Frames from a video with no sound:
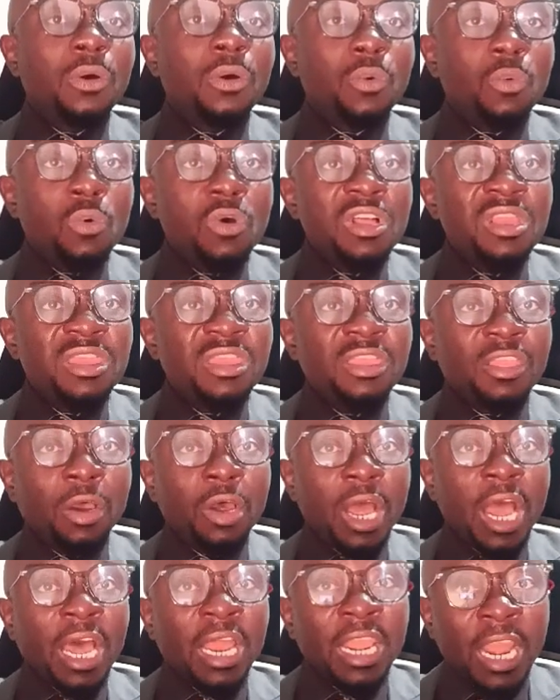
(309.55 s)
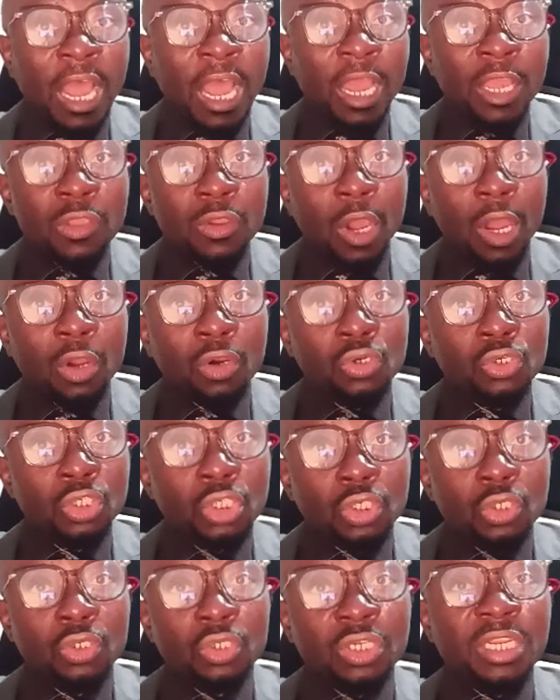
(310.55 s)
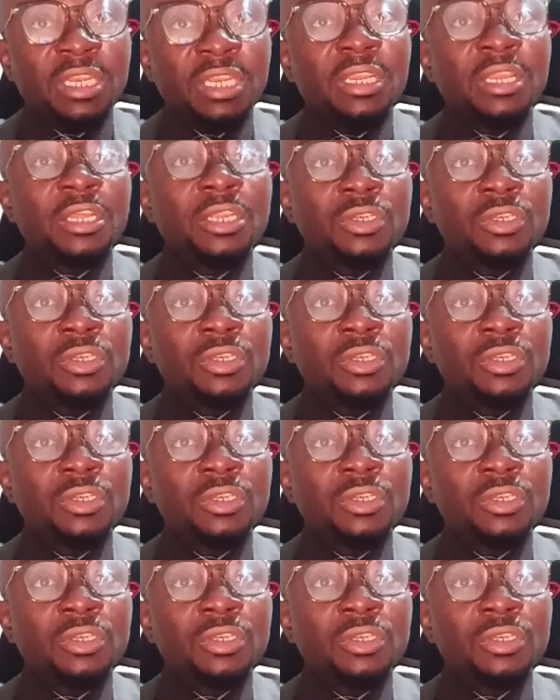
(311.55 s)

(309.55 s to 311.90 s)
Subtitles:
will not allow your own children